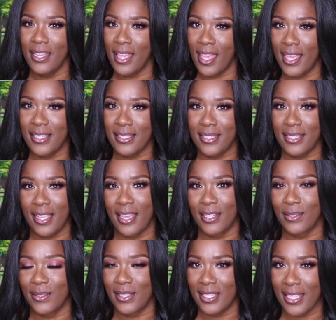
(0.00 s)
As the
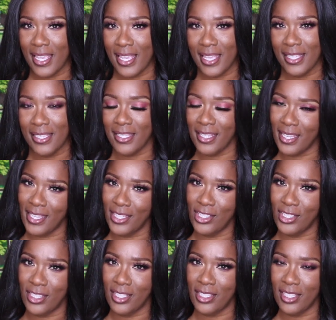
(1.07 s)
title says,
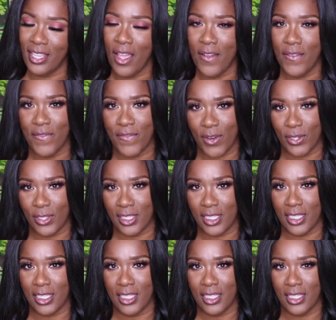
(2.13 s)
inches
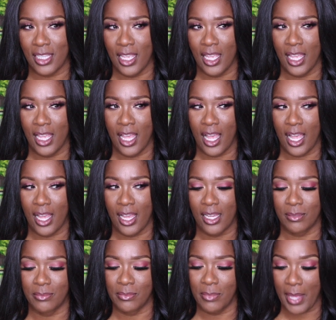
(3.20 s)
versus
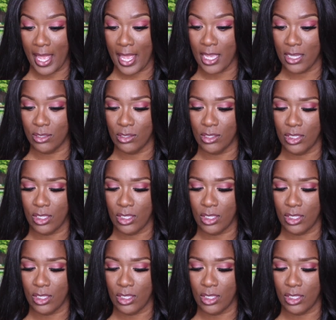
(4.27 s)
um, pounds.